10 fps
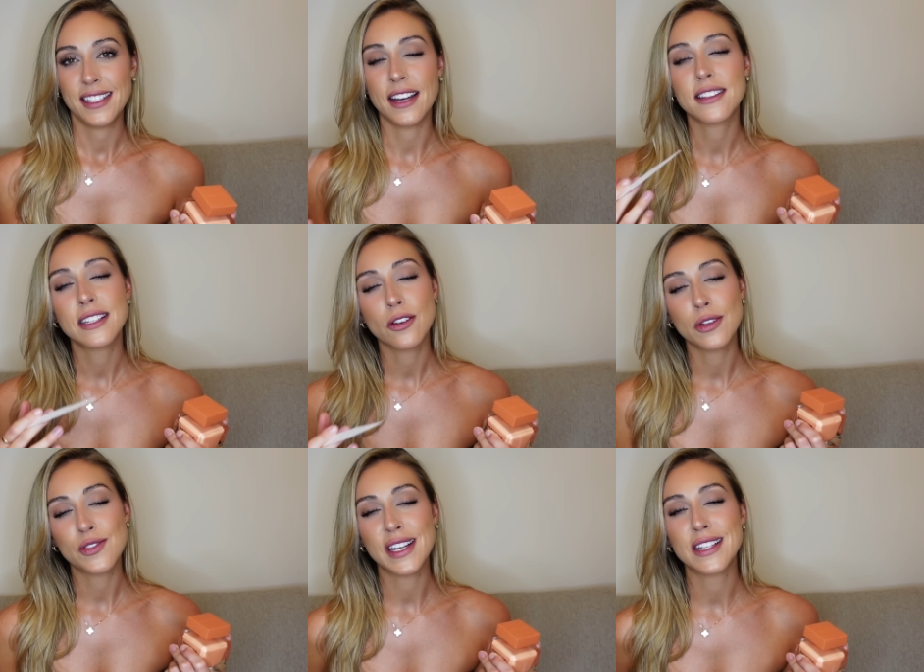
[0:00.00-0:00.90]
Narciso
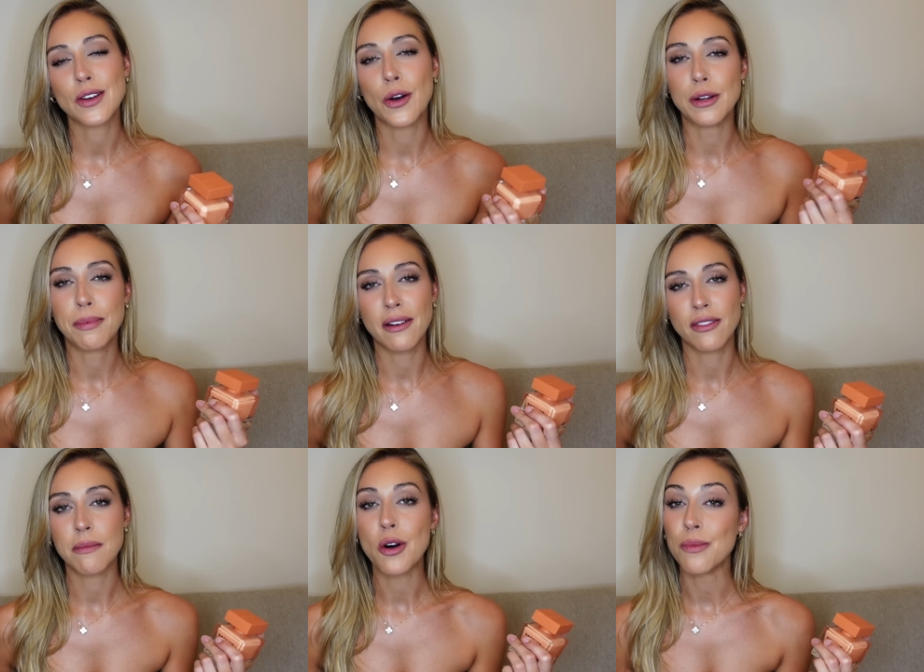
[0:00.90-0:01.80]
Rodriguez Eau de
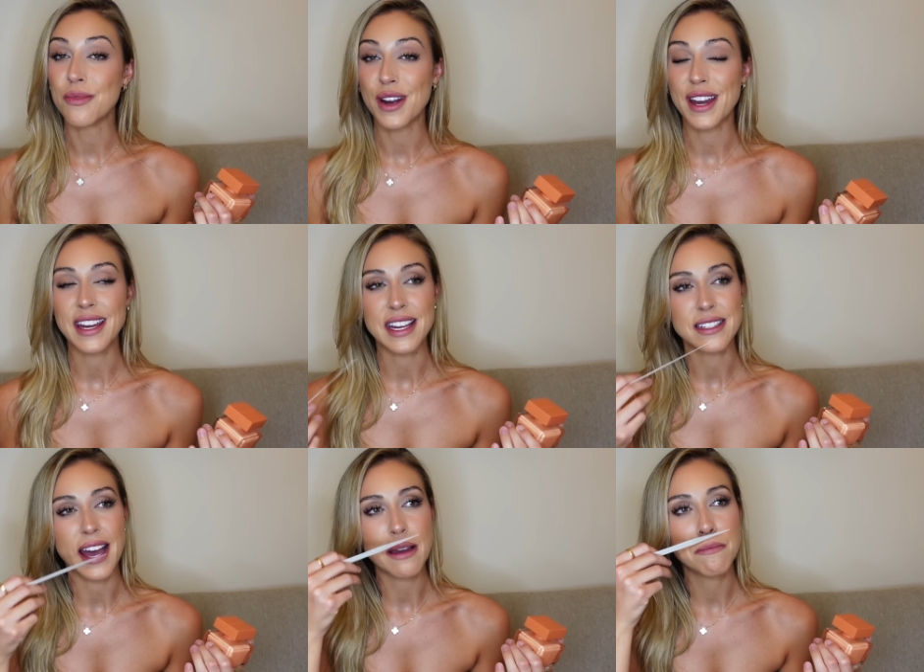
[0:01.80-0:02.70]
Parfum Ombre
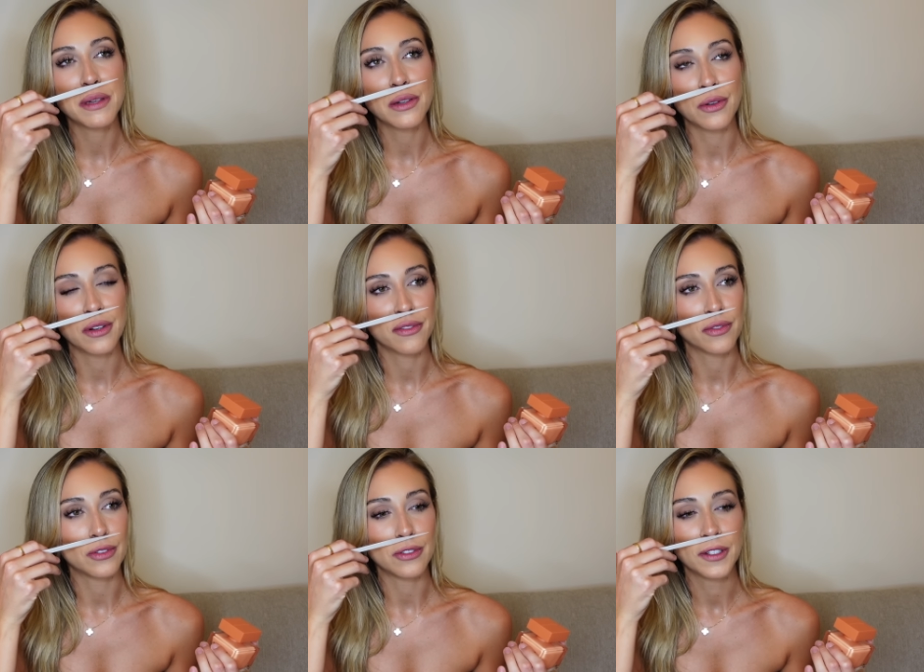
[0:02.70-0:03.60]
is a
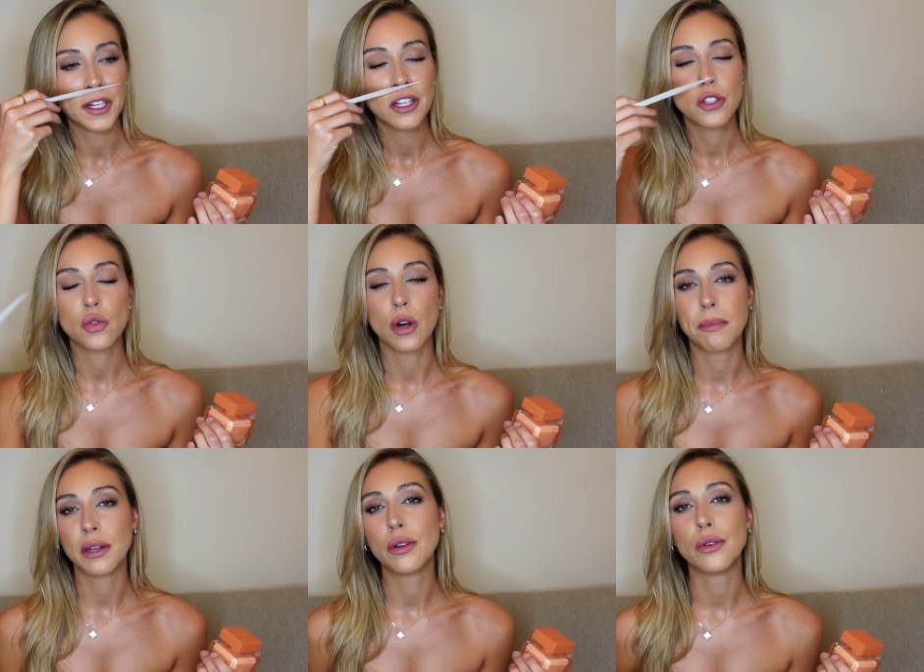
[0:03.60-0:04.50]
beautiful
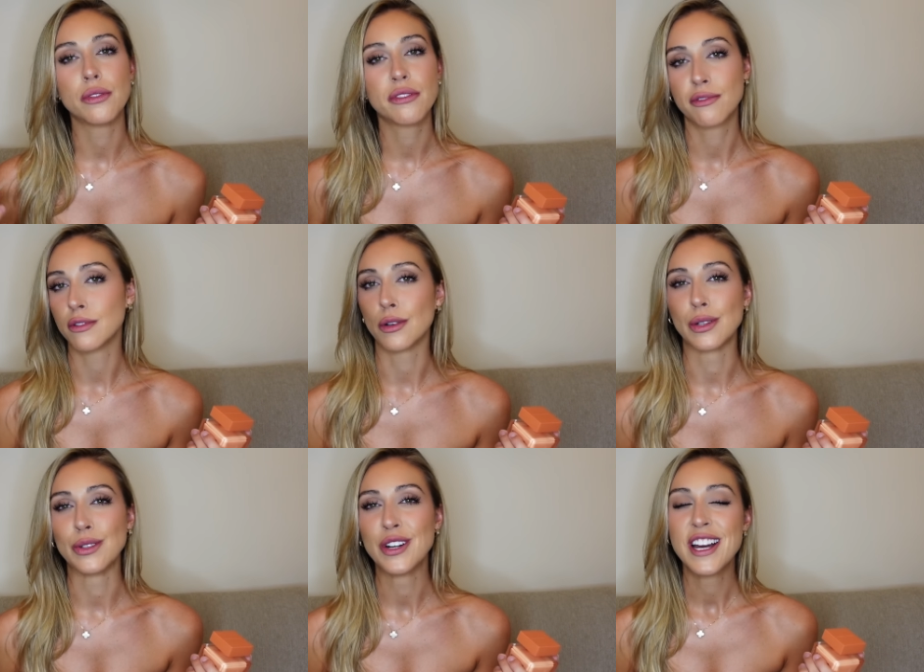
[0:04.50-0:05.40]
tropical
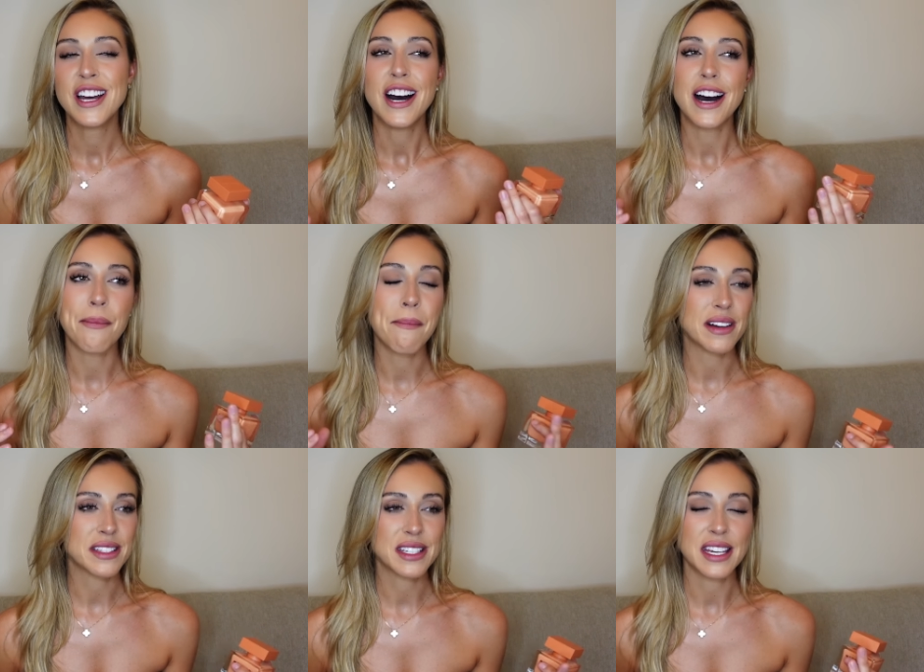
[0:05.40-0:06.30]
floral, a
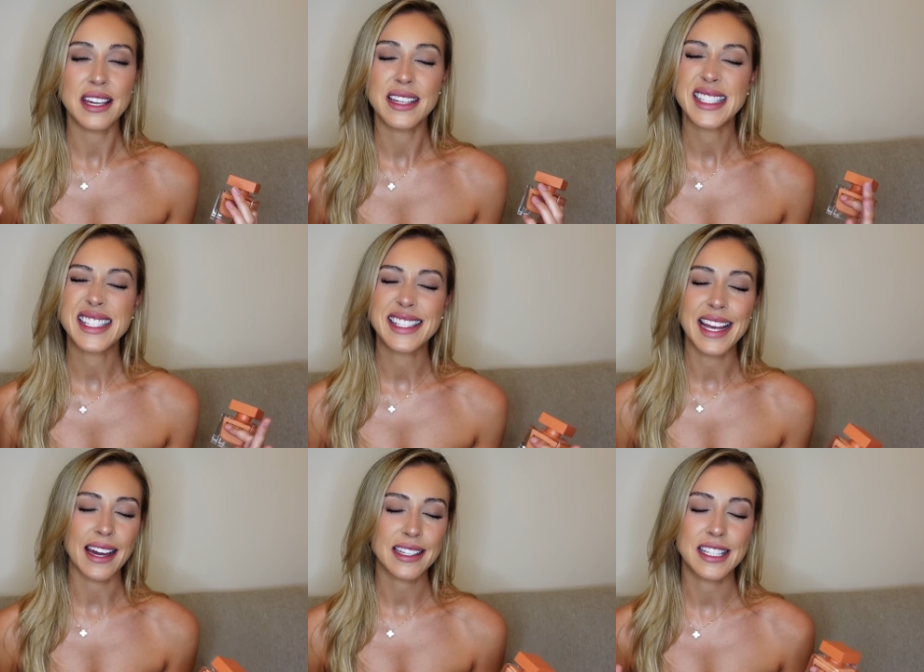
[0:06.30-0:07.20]
musky,
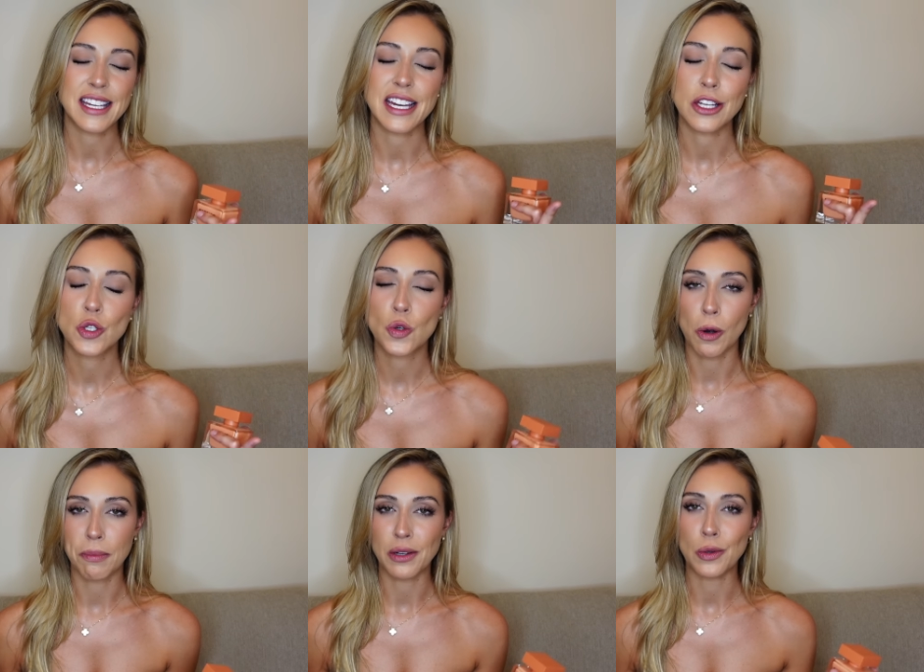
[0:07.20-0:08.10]
sexy
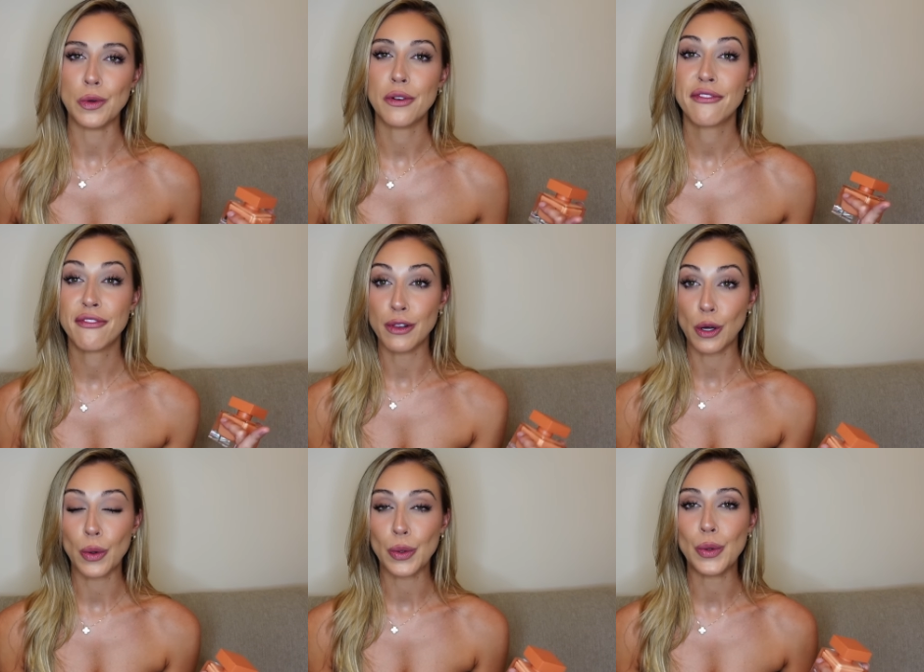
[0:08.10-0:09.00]
tropical
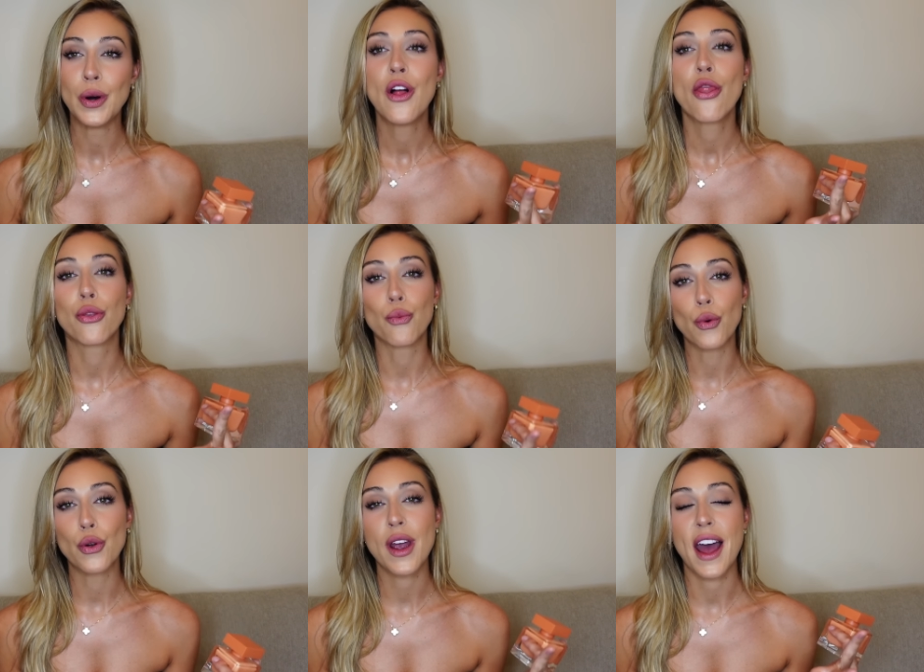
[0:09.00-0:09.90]
floral
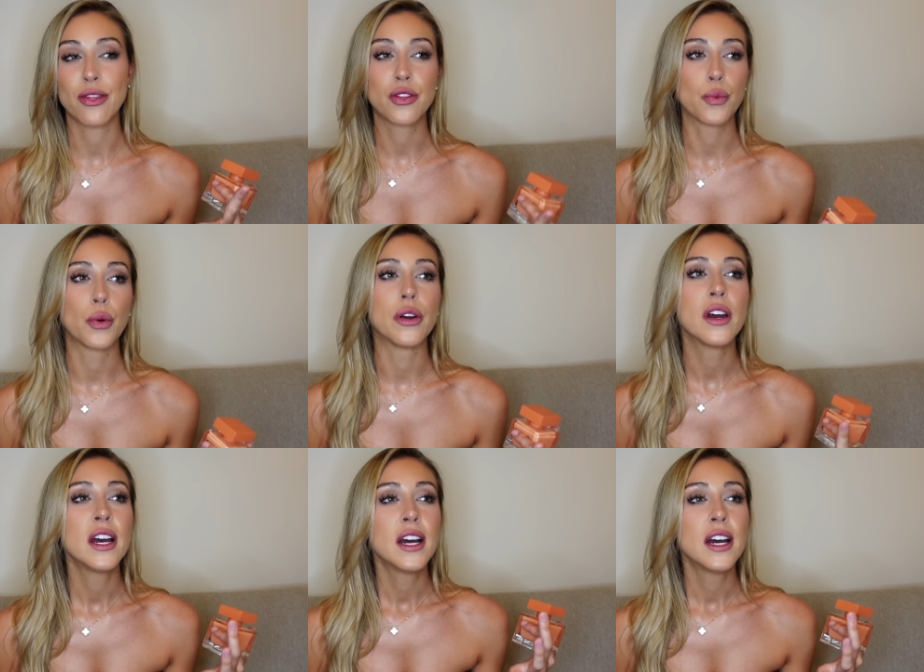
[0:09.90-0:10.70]
through and through.